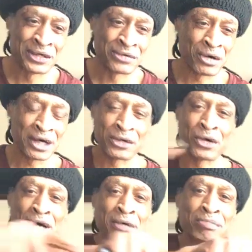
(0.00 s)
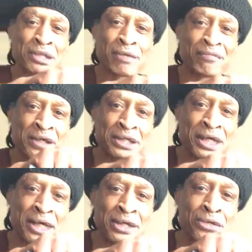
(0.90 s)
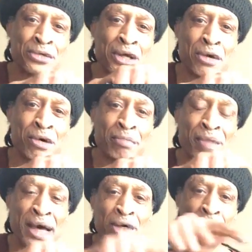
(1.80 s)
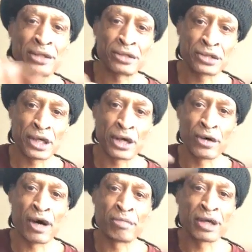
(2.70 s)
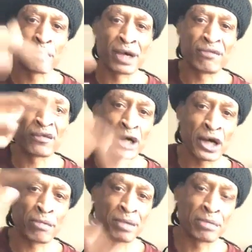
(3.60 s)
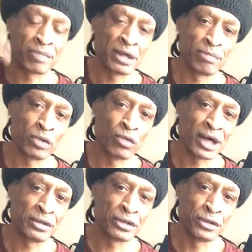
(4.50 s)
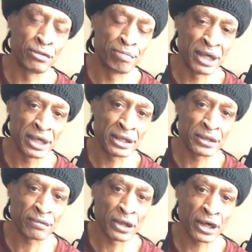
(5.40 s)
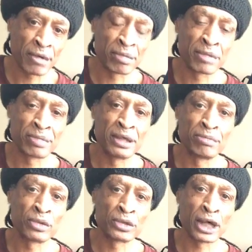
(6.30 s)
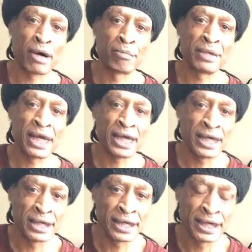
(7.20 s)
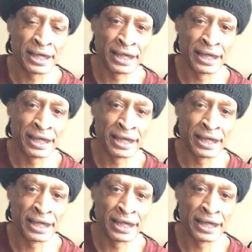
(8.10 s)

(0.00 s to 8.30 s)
Right, got something to let you know about. So I'm gonna wait for a couple of people, wait 2 minutes for a couple of people to come in.